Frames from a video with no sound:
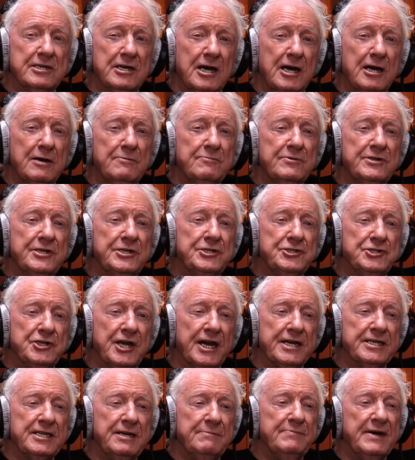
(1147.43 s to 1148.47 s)
carp were
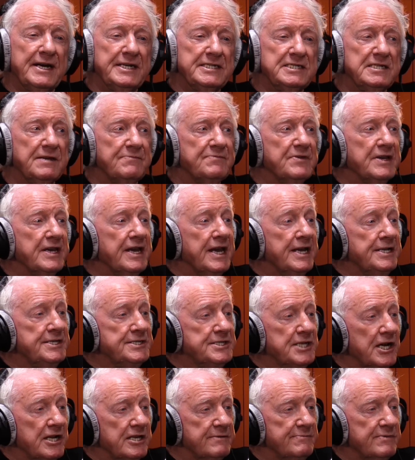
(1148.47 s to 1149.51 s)
attracted by something
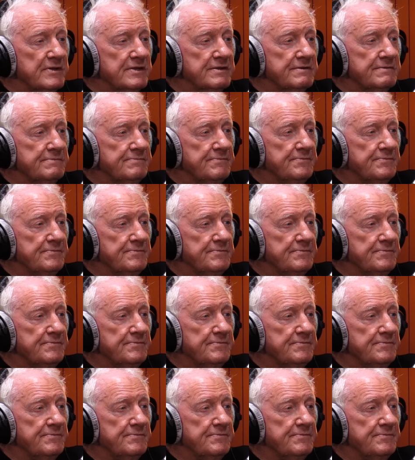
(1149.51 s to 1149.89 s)
insoluble.